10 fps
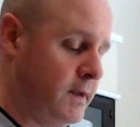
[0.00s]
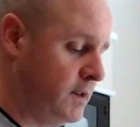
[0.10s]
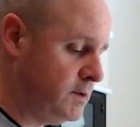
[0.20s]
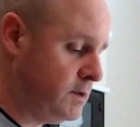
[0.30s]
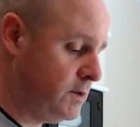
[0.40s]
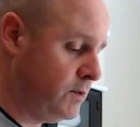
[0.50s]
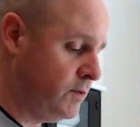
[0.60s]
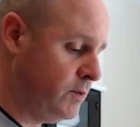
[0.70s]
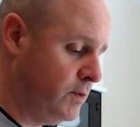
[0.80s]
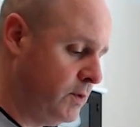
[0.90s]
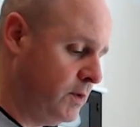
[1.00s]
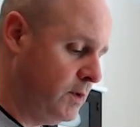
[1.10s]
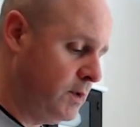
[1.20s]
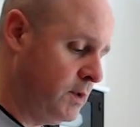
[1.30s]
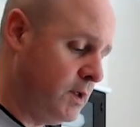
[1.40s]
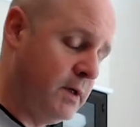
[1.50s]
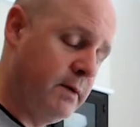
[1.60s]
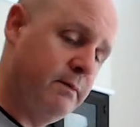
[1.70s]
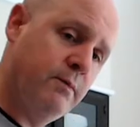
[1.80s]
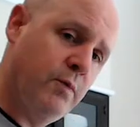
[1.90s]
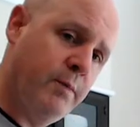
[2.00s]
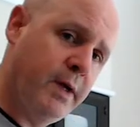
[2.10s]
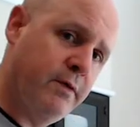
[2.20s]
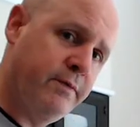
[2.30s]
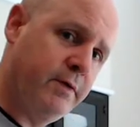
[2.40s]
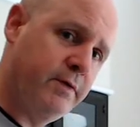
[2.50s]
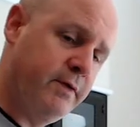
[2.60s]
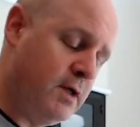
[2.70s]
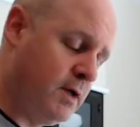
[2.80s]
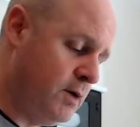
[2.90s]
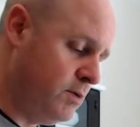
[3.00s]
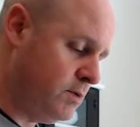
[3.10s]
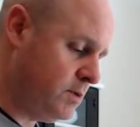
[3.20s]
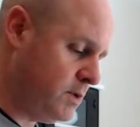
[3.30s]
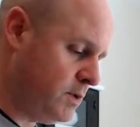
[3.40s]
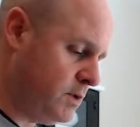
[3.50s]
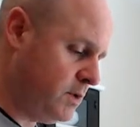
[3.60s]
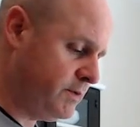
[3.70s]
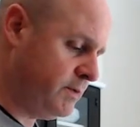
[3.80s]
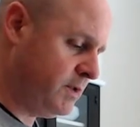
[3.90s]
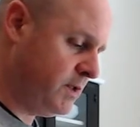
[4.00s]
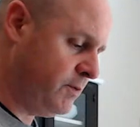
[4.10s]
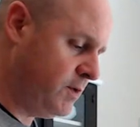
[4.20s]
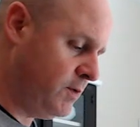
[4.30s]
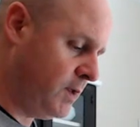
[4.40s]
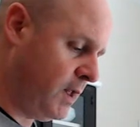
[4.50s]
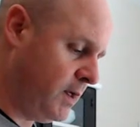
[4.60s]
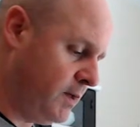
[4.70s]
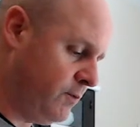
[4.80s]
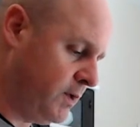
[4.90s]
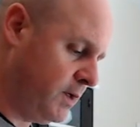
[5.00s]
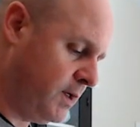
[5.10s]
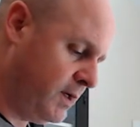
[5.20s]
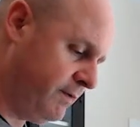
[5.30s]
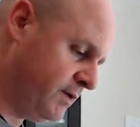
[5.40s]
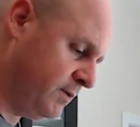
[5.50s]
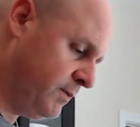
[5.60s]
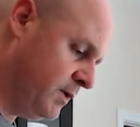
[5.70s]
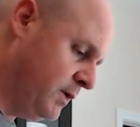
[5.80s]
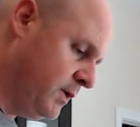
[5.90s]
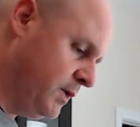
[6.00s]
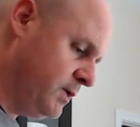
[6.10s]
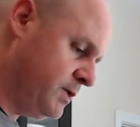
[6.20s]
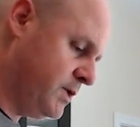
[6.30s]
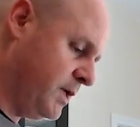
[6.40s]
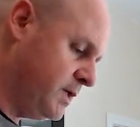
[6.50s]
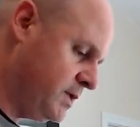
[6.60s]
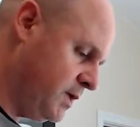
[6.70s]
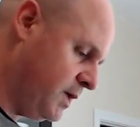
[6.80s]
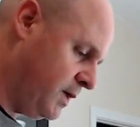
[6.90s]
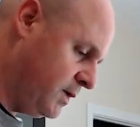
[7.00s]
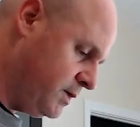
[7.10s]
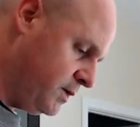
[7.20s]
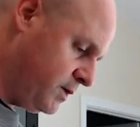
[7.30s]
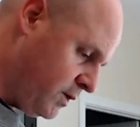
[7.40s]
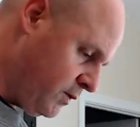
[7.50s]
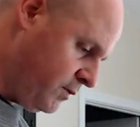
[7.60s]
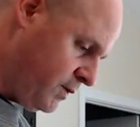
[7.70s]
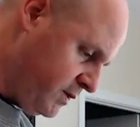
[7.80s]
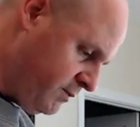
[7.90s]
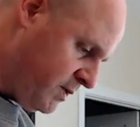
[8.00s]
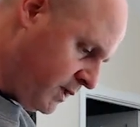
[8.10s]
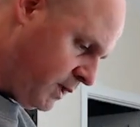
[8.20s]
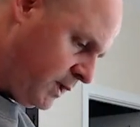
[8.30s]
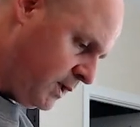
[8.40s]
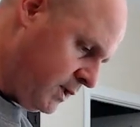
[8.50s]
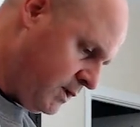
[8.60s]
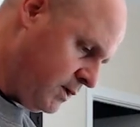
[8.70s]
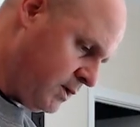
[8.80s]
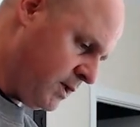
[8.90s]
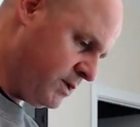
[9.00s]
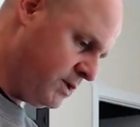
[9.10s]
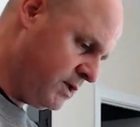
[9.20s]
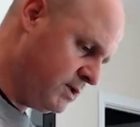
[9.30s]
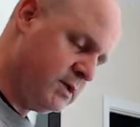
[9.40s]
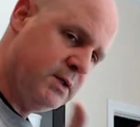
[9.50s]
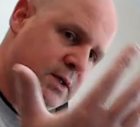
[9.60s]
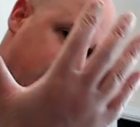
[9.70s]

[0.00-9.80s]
So uh, we're making our first video, uh, something that we do a lot. We're going to have some steaks tonight. So these have been cleaned and as you can see I'm